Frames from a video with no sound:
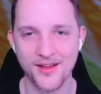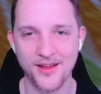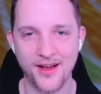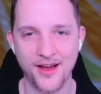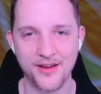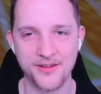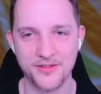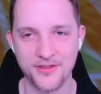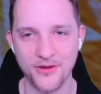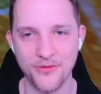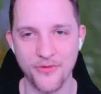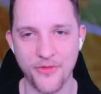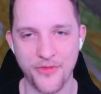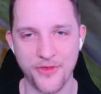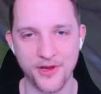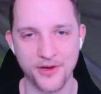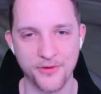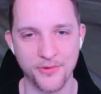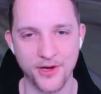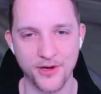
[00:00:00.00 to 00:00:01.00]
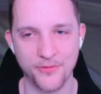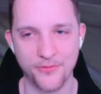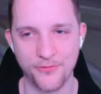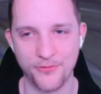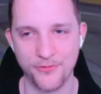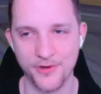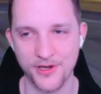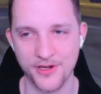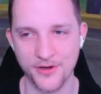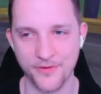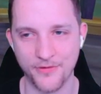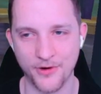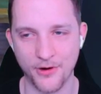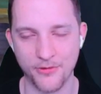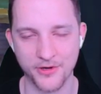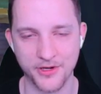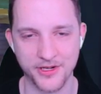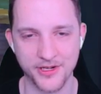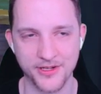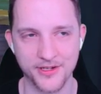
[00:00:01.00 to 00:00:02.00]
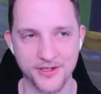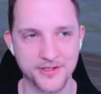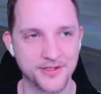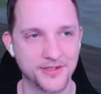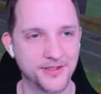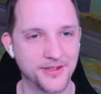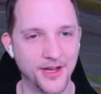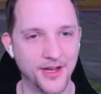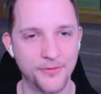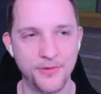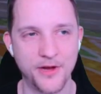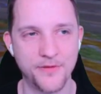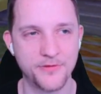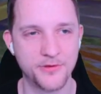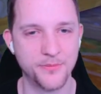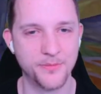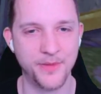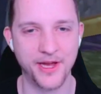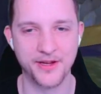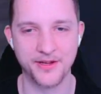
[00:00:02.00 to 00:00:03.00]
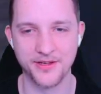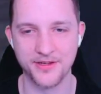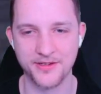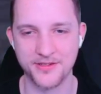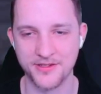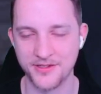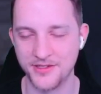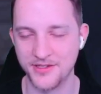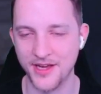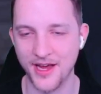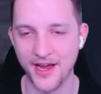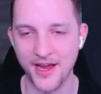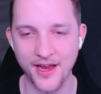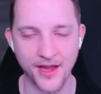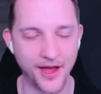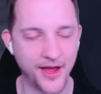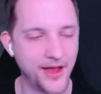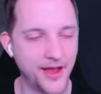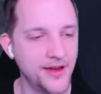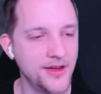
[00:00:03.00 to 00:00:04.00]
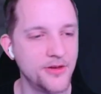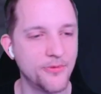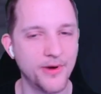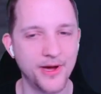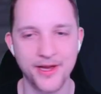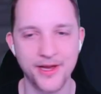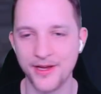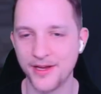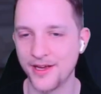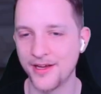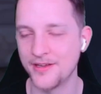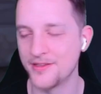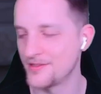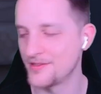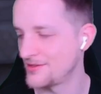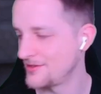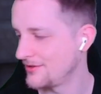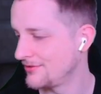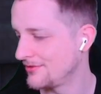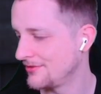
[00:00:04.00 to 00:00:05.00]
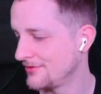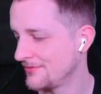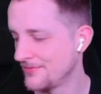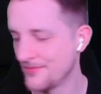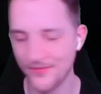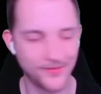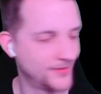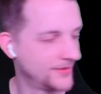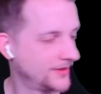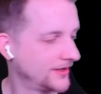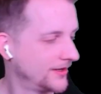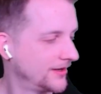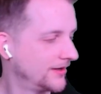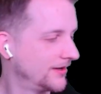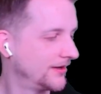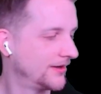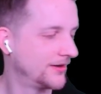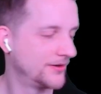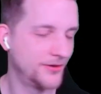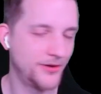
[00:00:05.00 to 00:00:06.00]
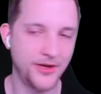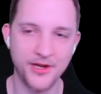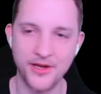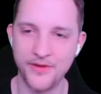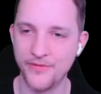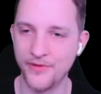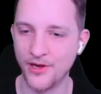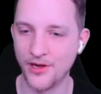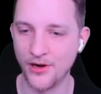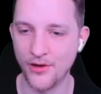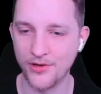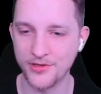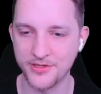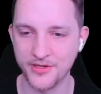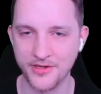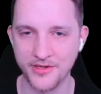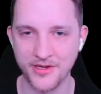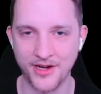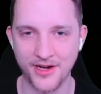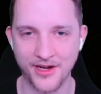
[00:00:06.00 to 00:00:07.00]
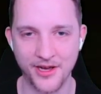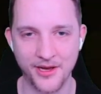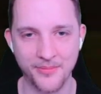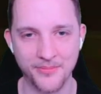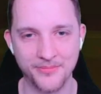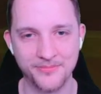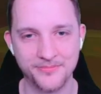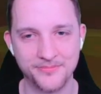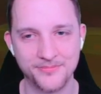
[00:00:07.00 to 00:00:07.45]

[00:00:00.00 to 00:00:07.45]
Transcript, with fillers: I don't think we are freed of our guild. And we have to make it day anyway again, so... Not even a loss in time.